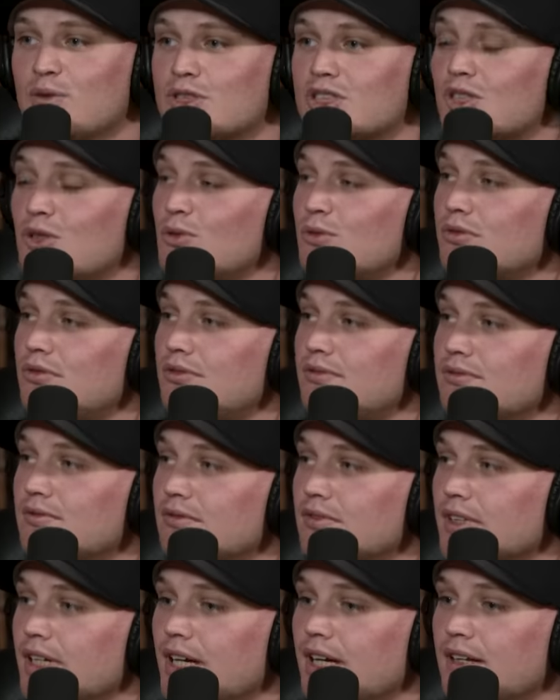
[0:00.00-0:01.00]
I was sold.
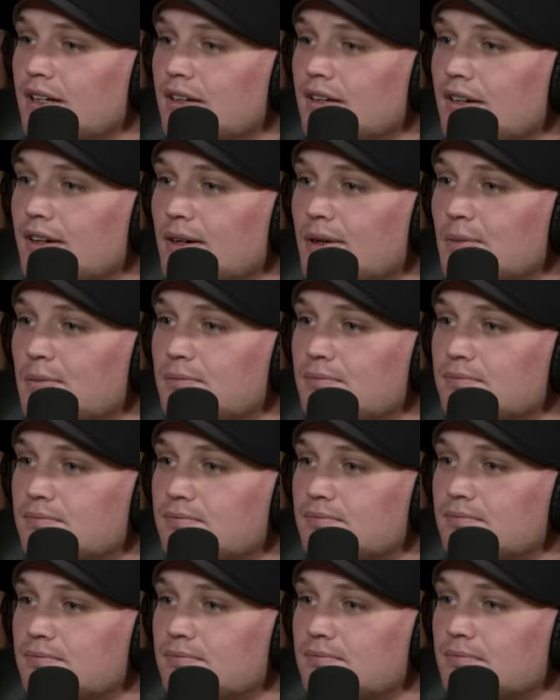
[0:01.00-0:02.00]
And,
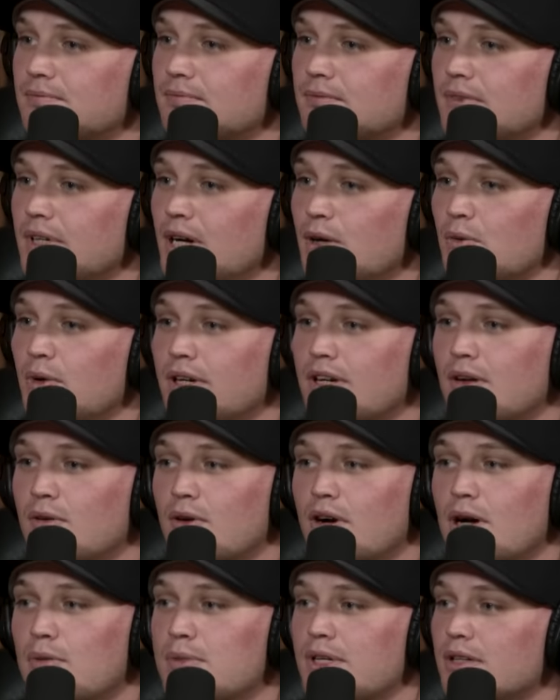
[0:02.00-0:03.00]
yeah, Rick and
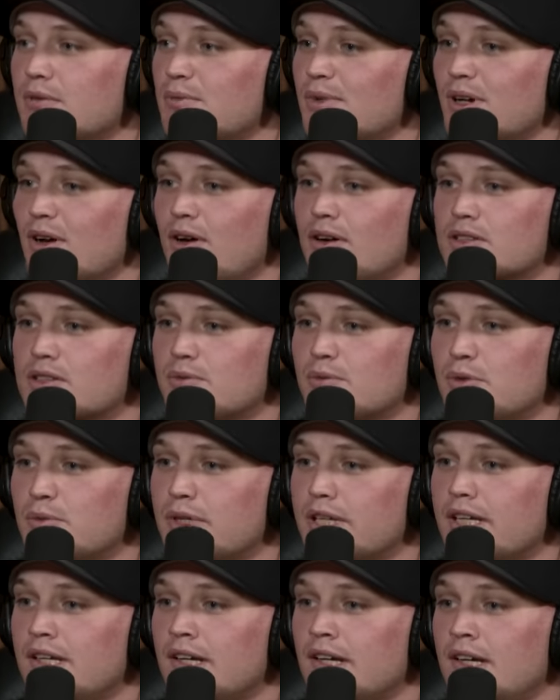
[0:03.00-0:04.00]
Robbie have been awesome to
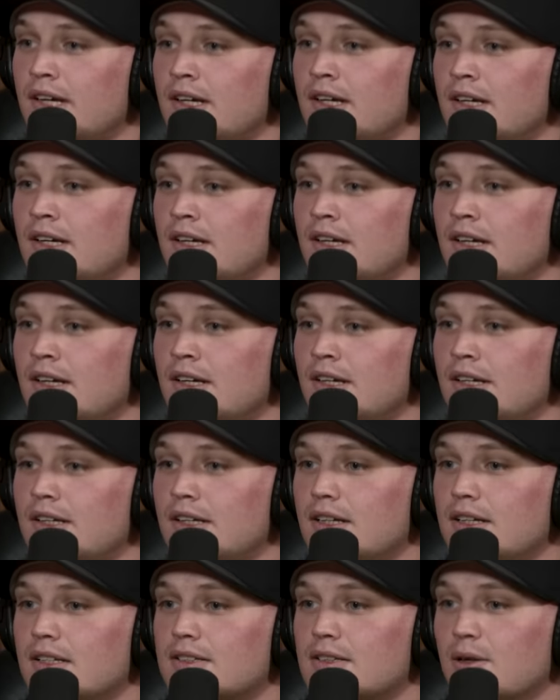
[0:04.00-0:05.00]
me.
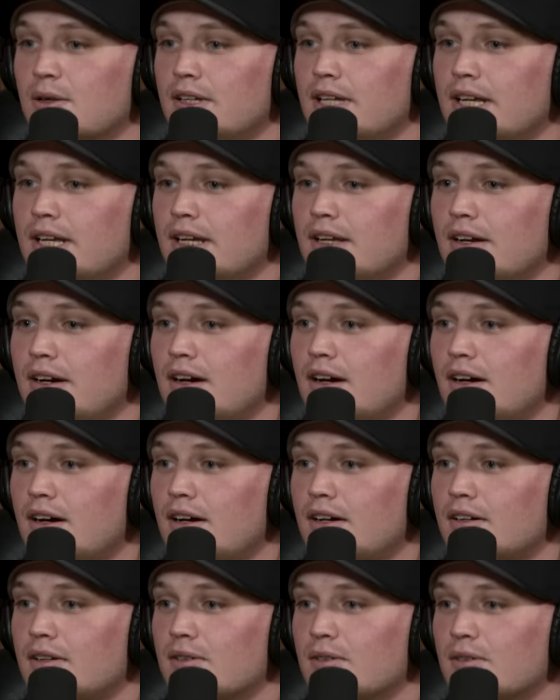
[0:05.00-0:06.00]
So then,
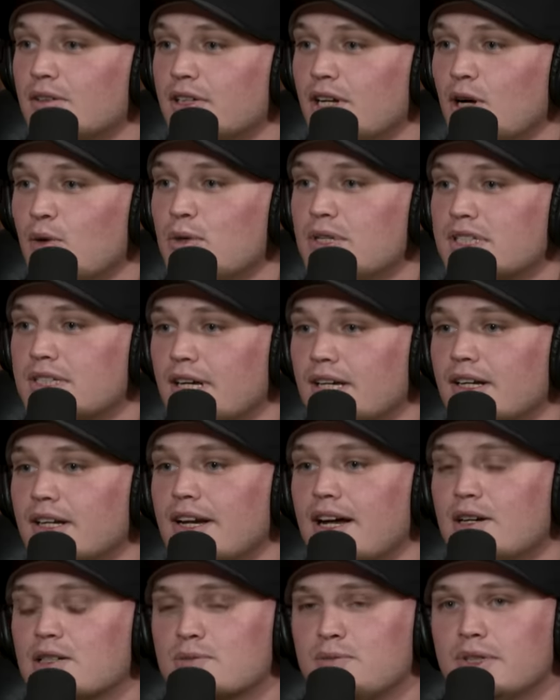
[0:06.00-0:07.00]
you know, we set an
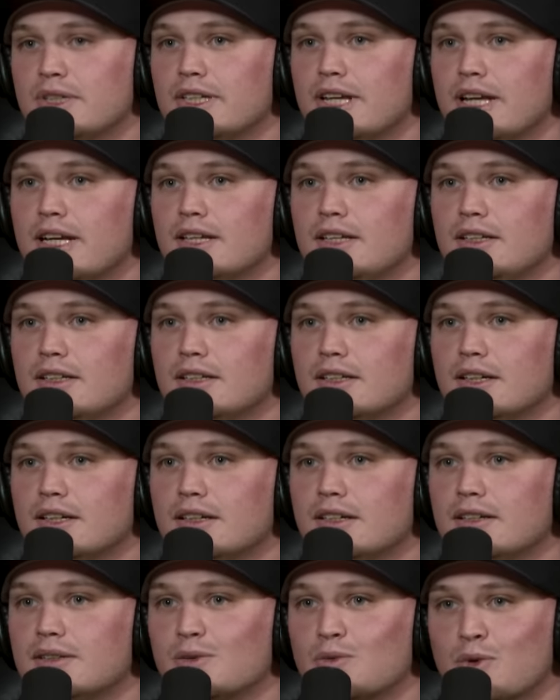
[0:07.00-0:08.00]
announcement date,
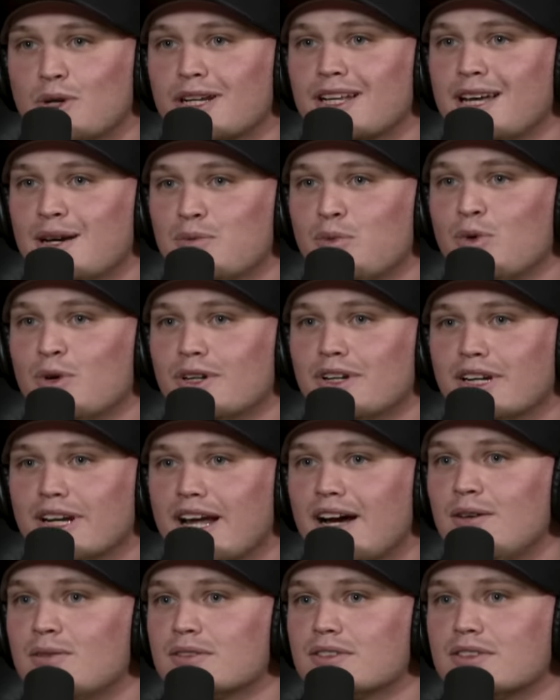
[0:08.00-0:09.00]
and Rick kept wanting to
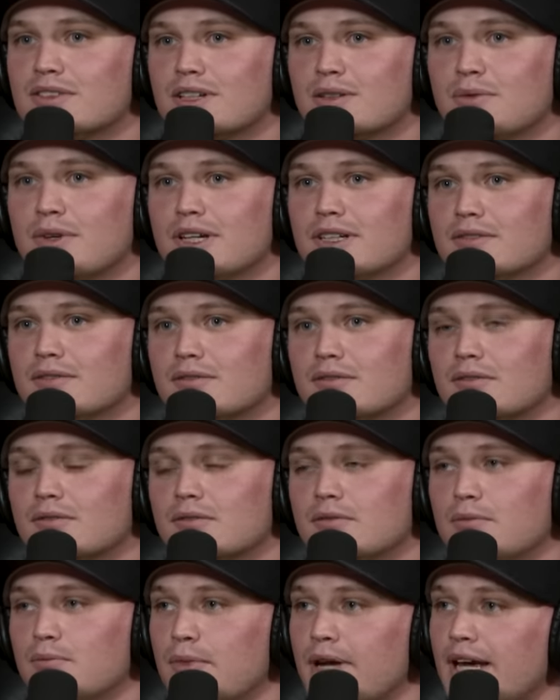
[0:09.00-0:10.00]
announce, and I'm like,
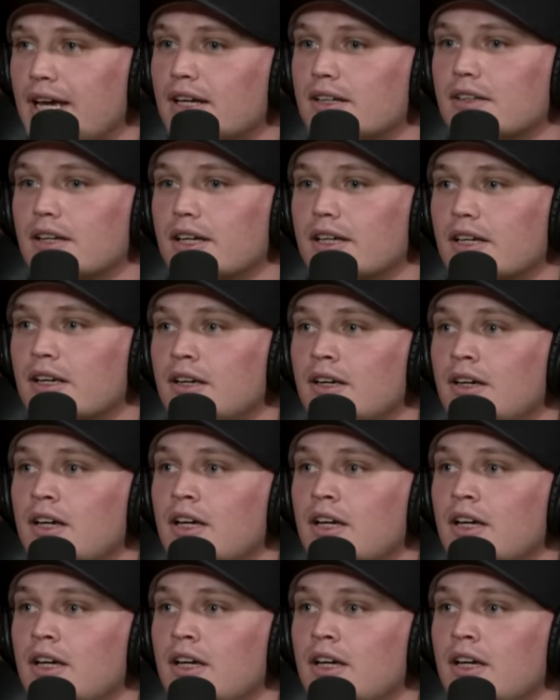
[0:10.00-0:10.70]
man, like,